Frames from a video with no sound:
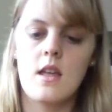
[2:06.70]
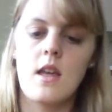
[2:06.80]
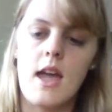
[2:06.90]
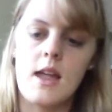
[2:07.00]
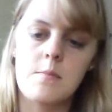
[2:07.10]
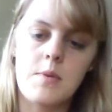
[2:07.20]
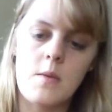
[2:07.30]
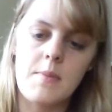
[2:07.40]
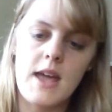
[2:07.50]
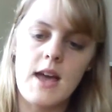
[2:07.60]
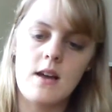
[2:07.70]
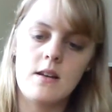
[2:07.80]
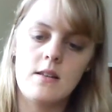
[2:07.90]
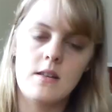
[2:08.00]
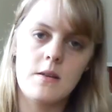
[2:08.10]
and pop our
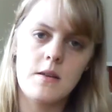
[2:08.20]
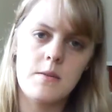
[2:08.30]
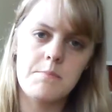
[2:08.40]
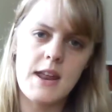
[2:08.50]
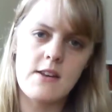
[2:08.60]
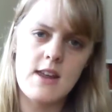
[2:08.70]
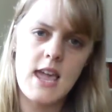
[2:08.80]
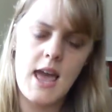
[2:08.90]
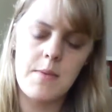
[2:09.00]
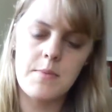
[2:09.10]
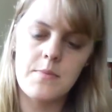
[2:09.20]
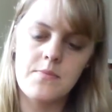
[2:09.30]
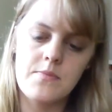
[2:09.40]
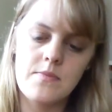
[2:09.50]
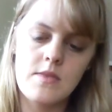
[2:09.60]
battery cap
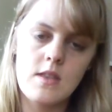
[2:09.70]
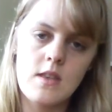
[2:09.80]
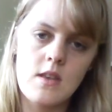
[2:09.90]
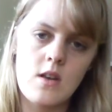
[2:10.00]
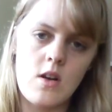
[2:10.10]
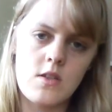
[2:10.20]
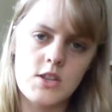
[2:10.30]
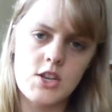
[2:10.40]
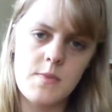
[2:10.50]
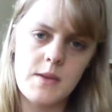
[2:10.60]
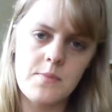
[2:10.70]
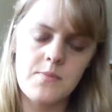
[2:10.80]
on the tubing,